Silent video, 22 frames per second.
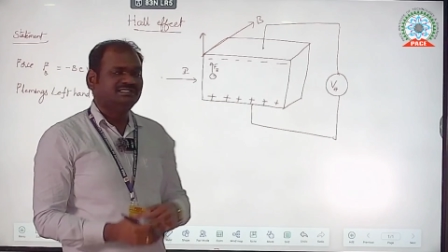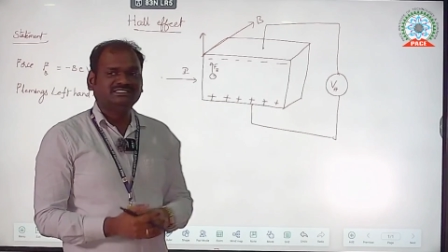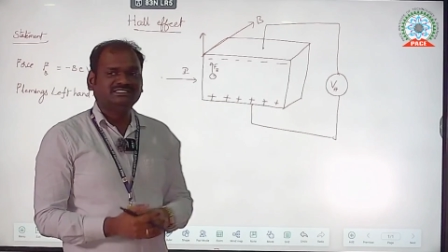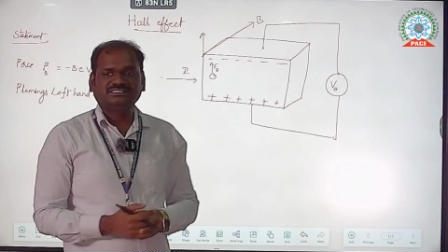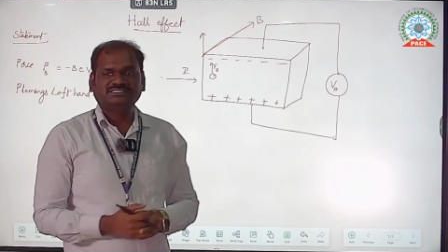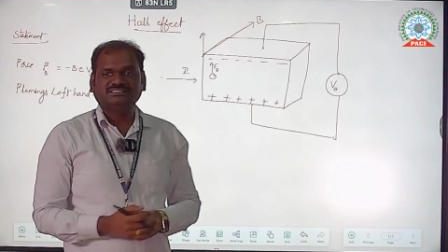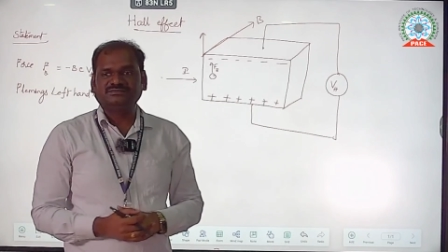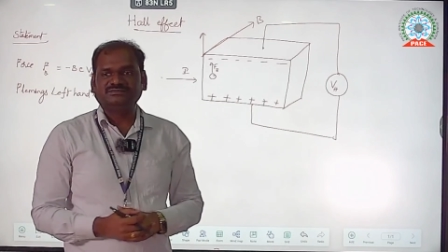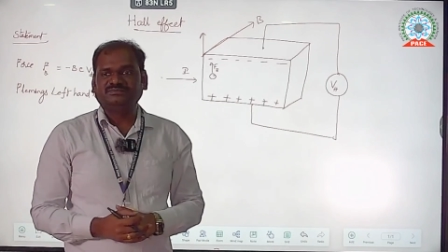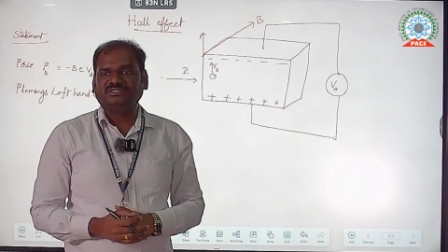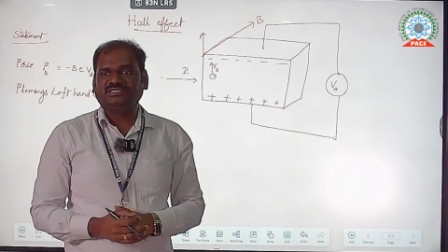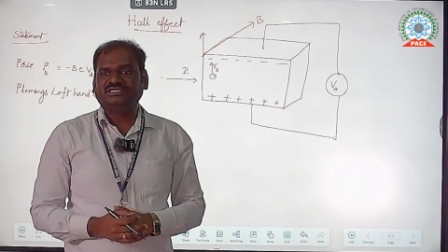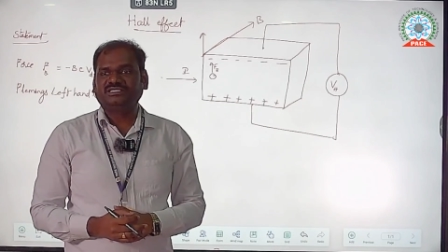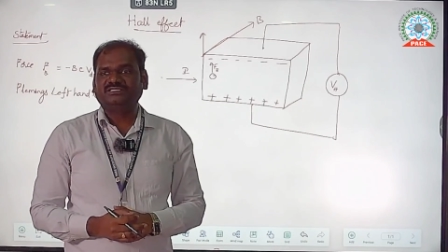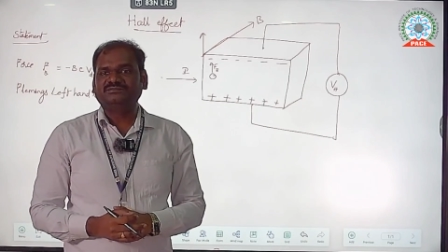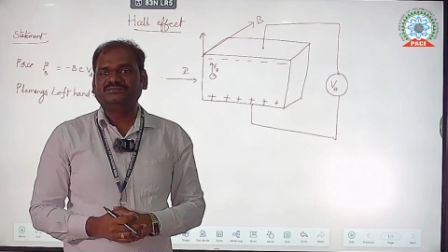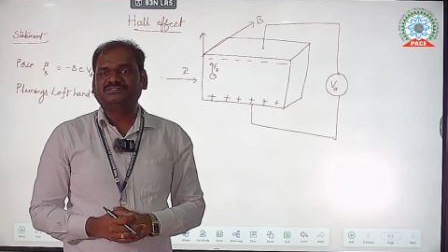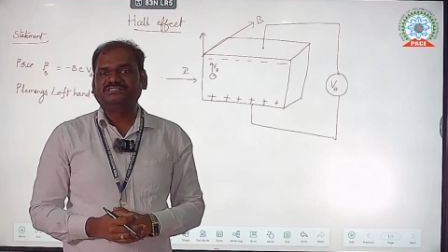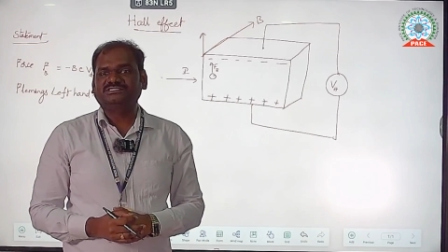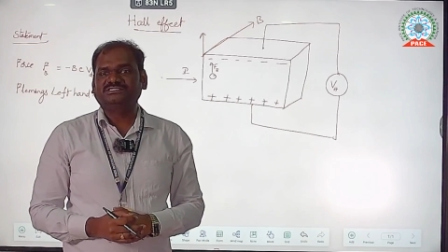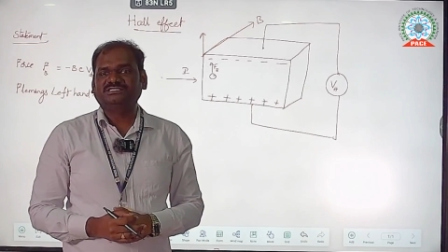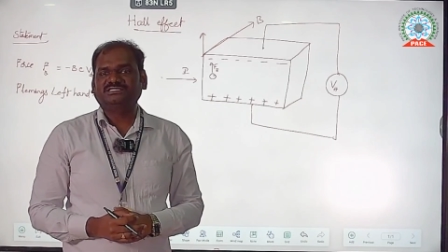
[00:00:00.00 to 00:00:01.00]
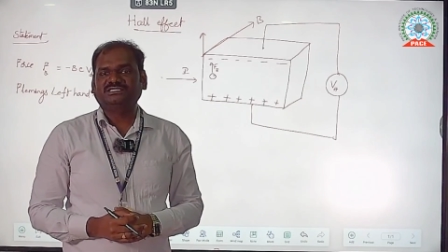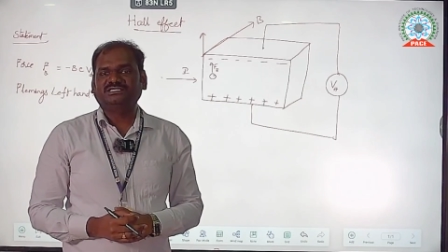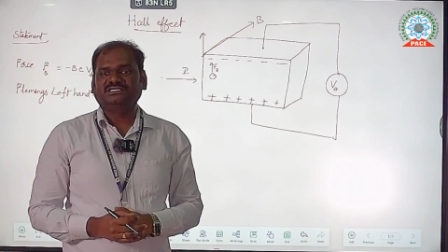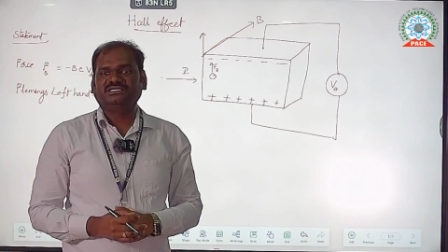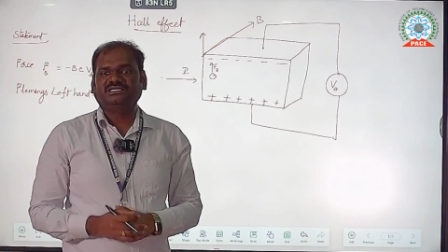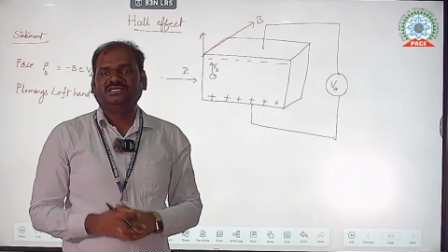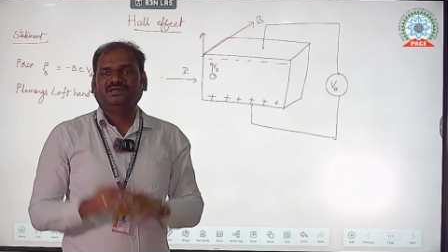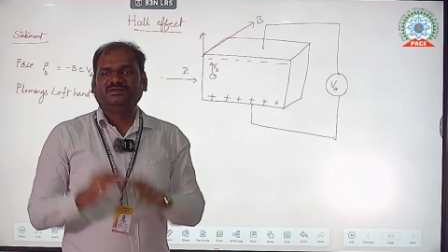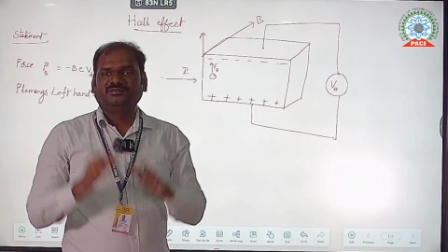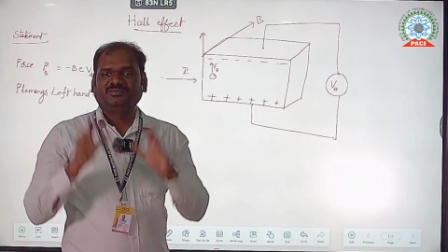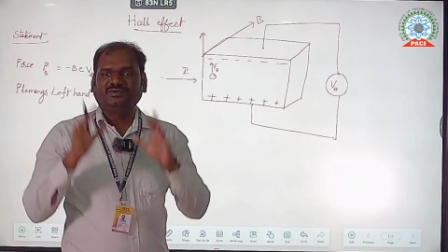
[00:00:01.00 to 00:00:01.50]
becomes
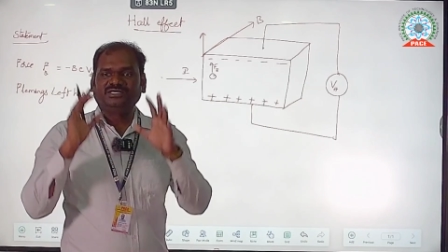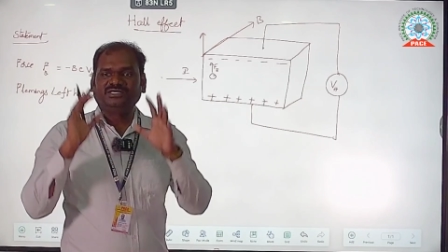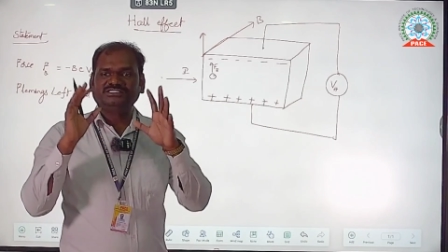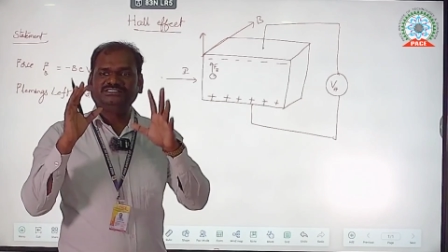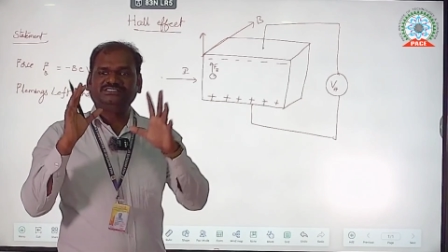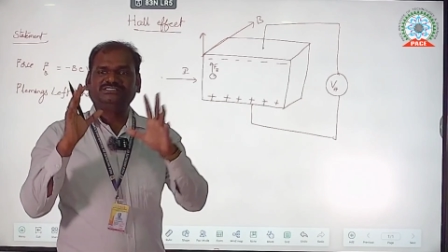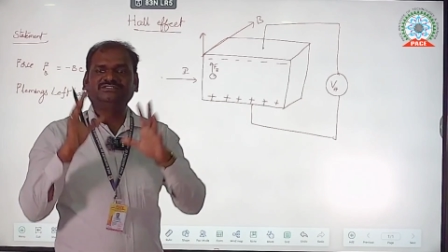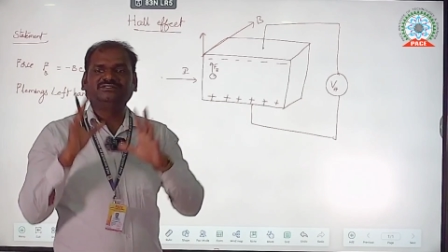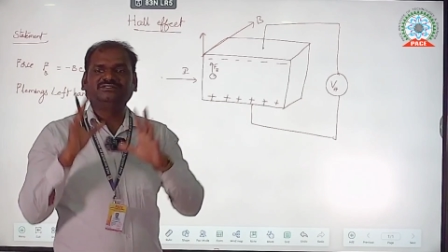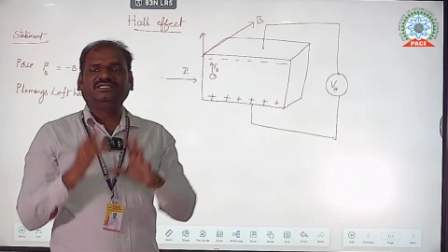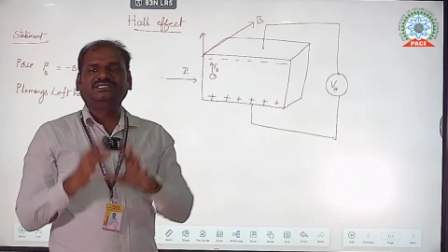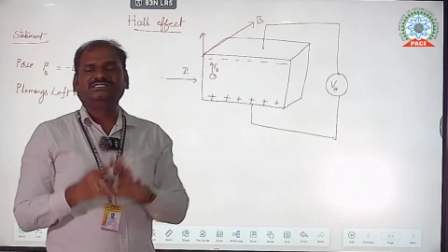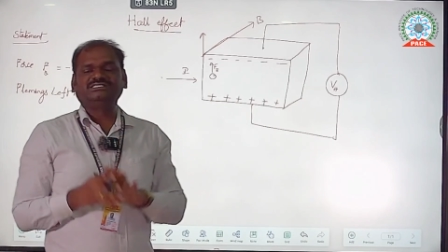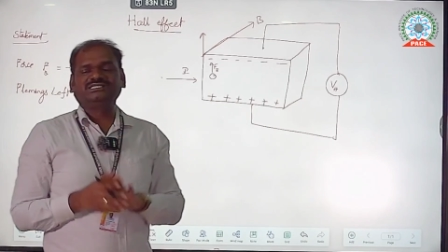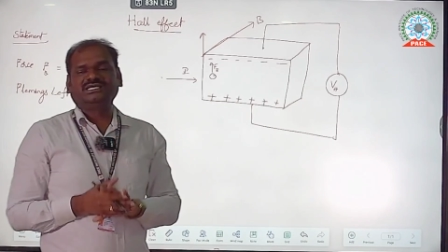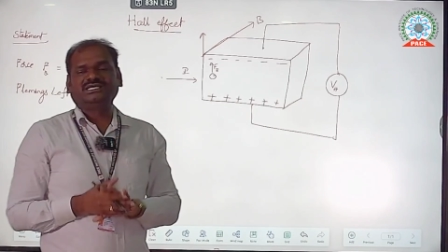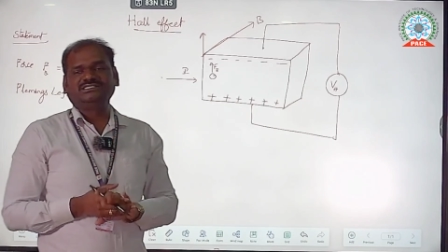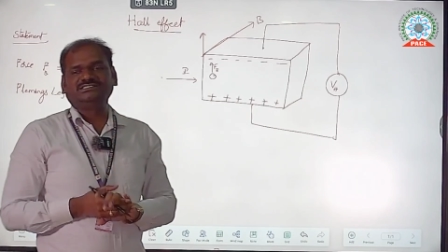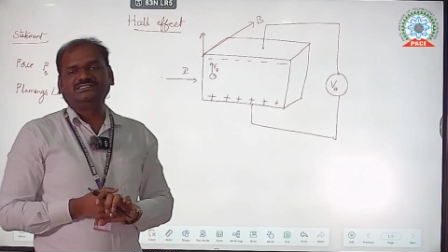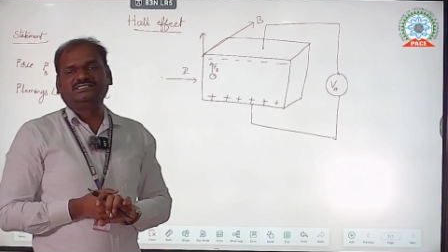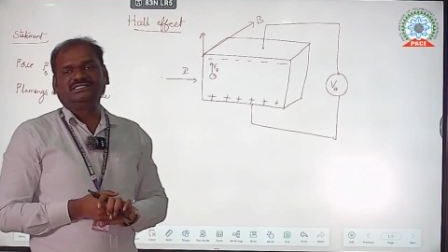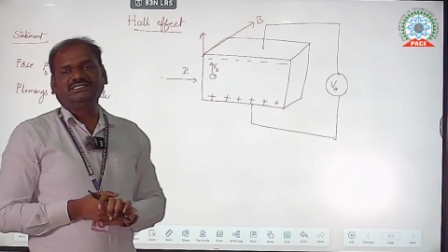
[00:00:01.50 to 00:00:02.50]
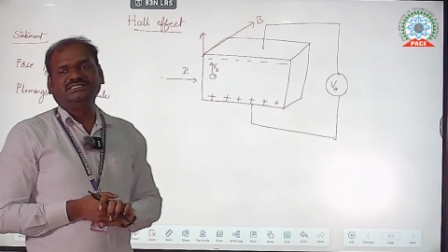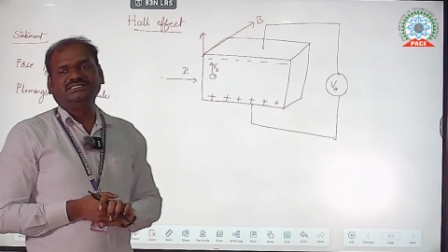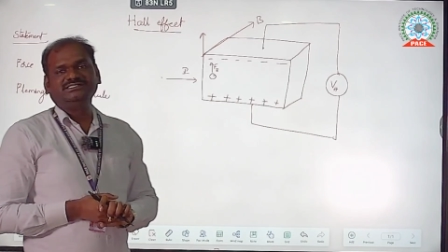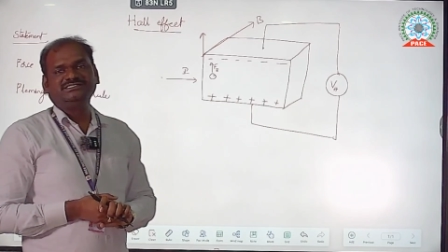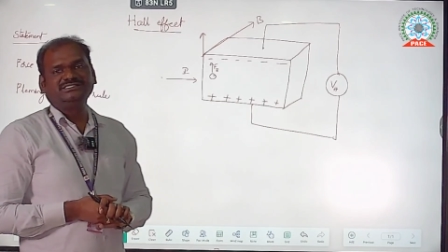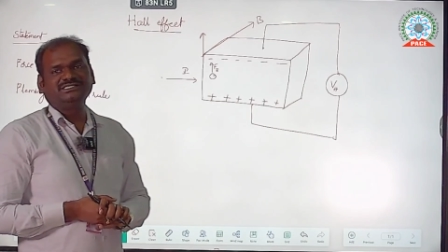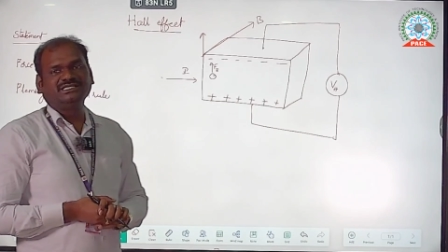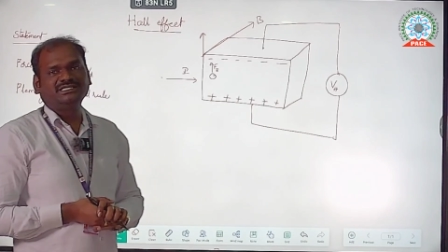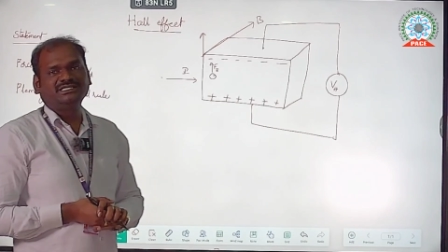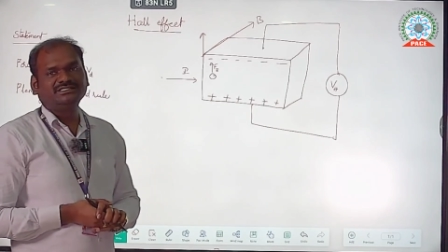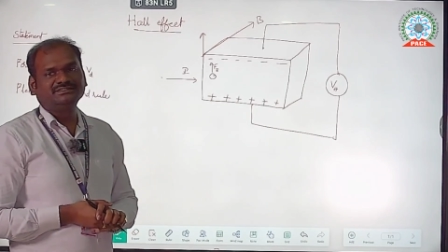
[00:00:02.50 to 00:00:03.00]
positively charged
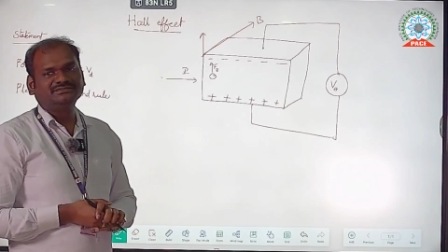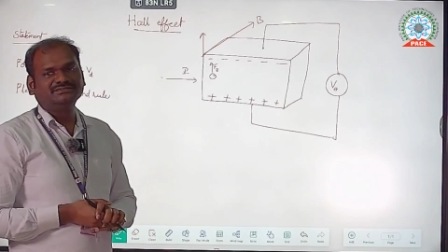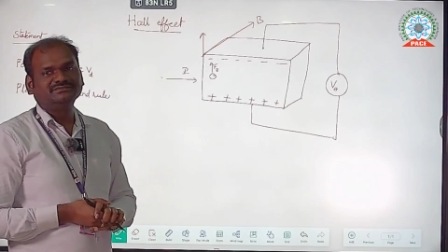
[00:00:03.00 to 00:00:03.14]
region.